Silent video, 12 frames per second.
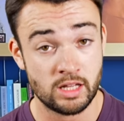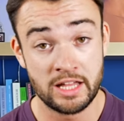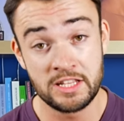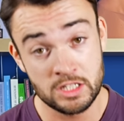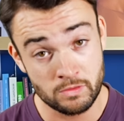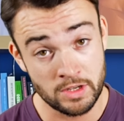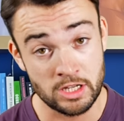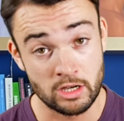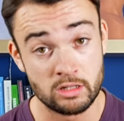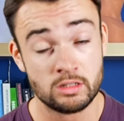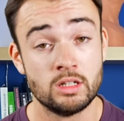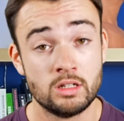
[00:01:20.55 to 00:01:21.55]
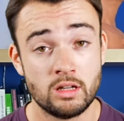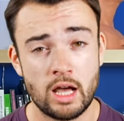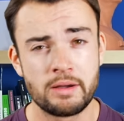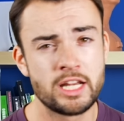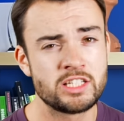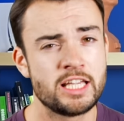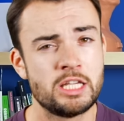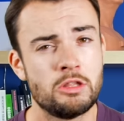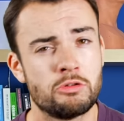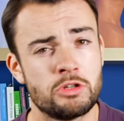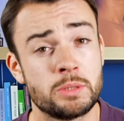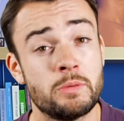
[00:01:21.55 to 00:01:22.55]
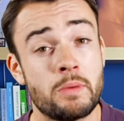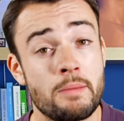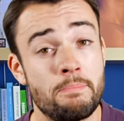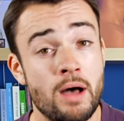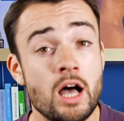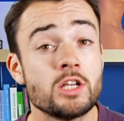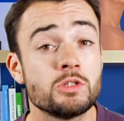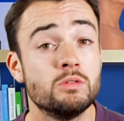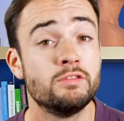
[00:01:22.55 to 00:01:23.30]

And in this video, I'm going to take you through some of my personal